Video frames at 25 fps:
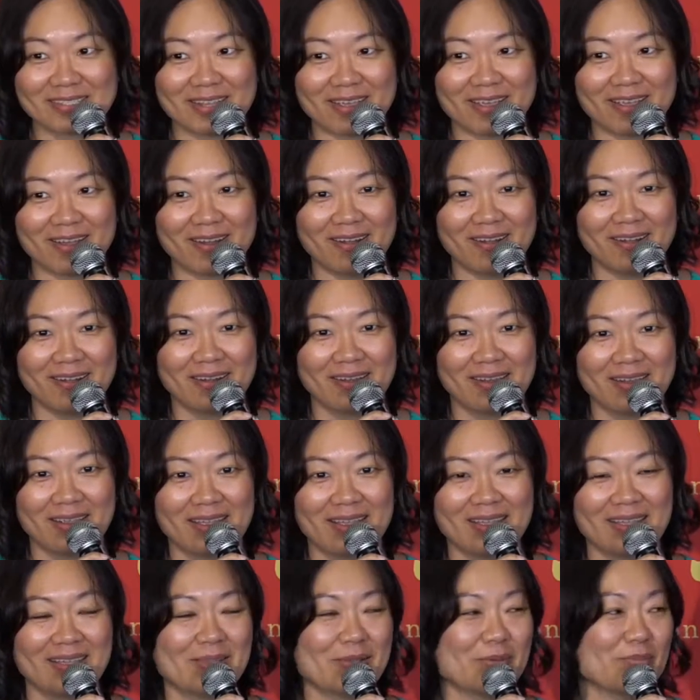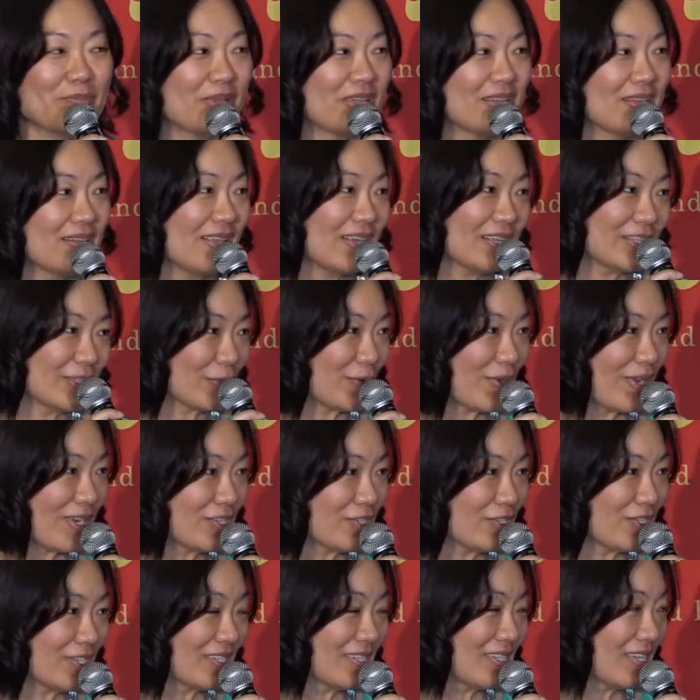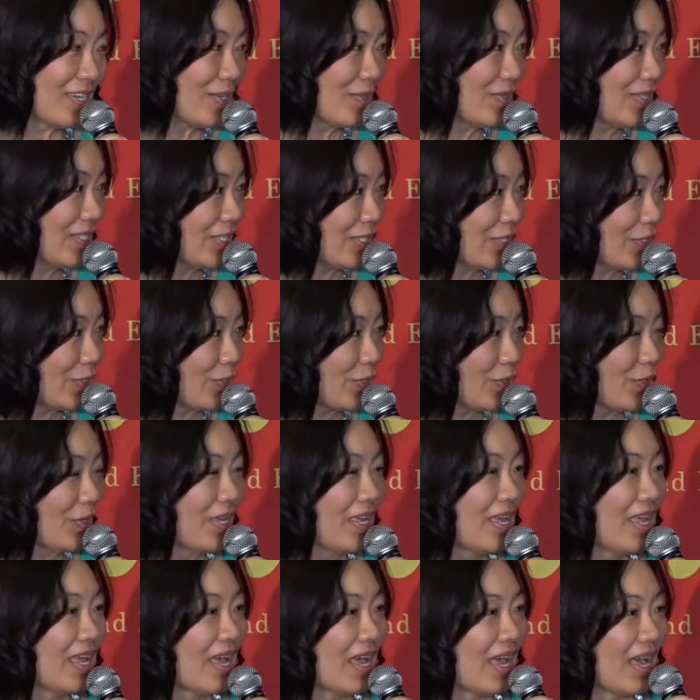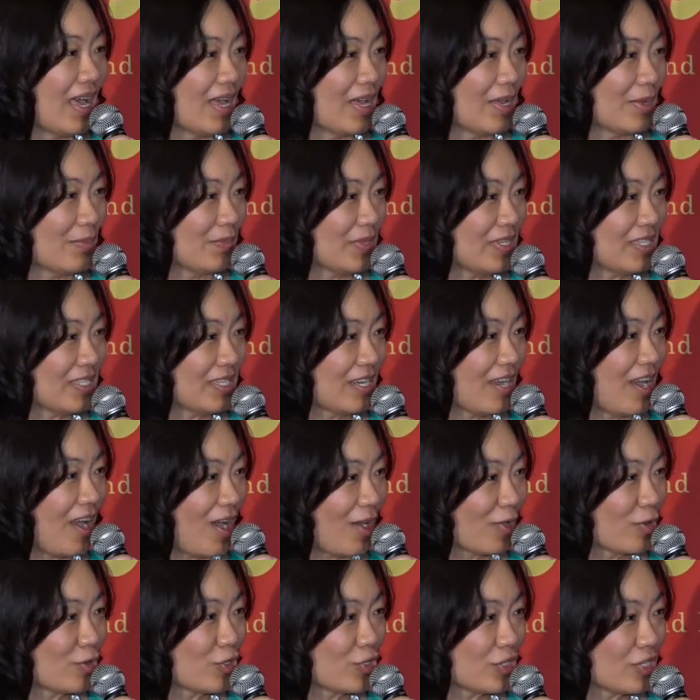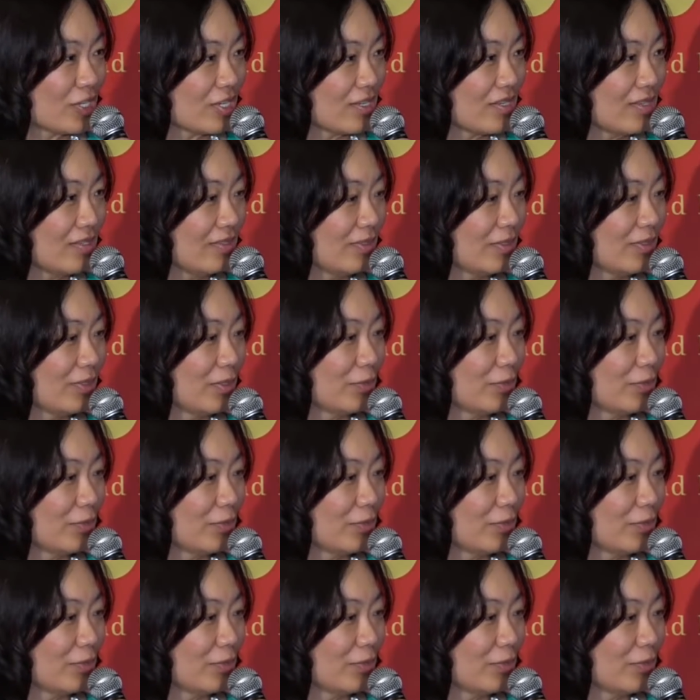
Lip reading: there. My next question goes to Mr. Hao Shi